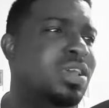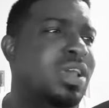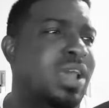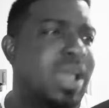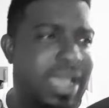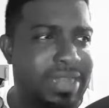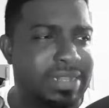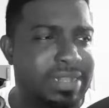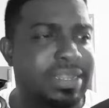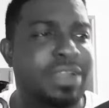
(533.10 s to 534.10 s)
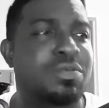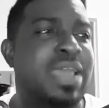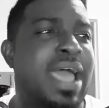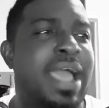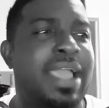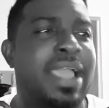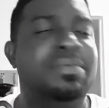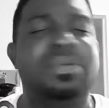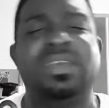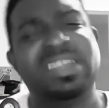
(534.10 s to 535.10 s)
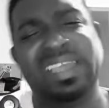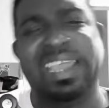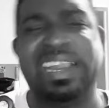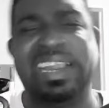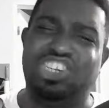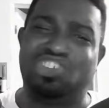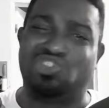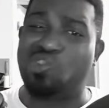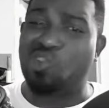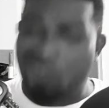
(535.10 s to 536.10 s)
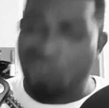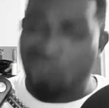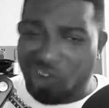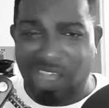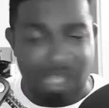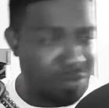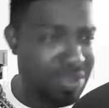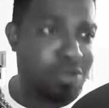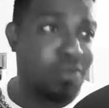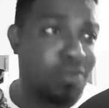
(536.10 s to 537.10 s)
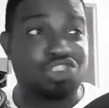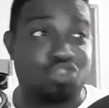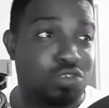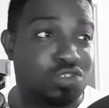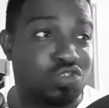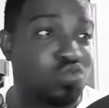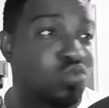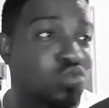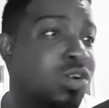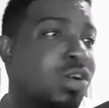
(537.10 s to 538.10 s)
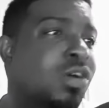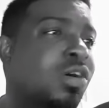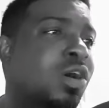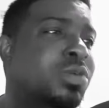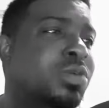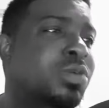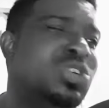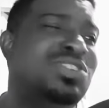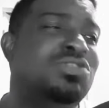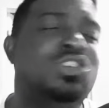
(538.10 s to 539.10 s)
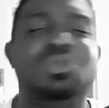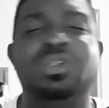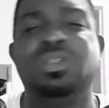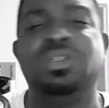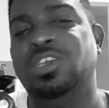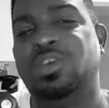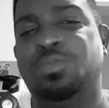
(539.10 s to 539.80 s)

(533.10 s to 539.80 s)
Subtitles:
and then we are gonna either get a draw. We can go for the draw 2, or we can choose to tribute the opponent